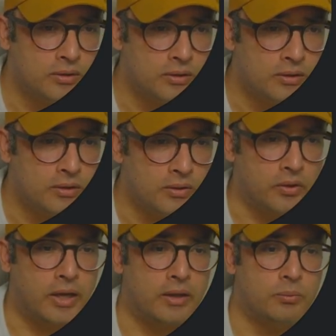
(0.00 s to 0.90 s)
Okay,
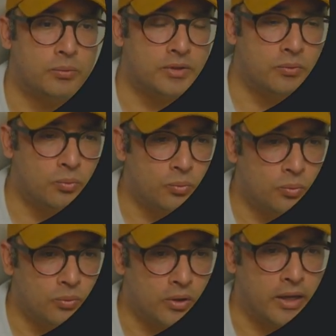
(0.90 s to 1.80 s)
we said,
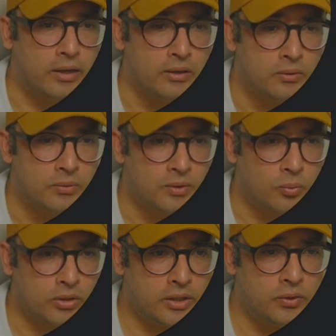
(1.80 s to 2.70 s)
okay, so what can you
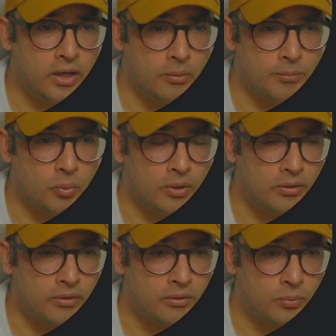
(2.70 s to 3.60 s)
help me with?
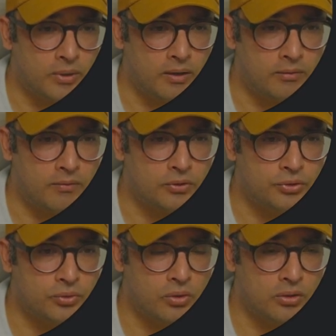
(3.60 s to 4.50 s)
We have a function called
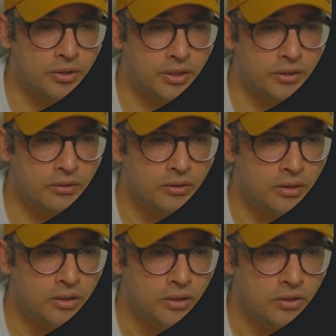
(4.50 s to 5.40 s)
here
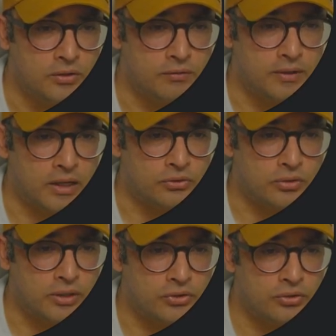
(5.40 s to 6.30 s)
to the financial agent.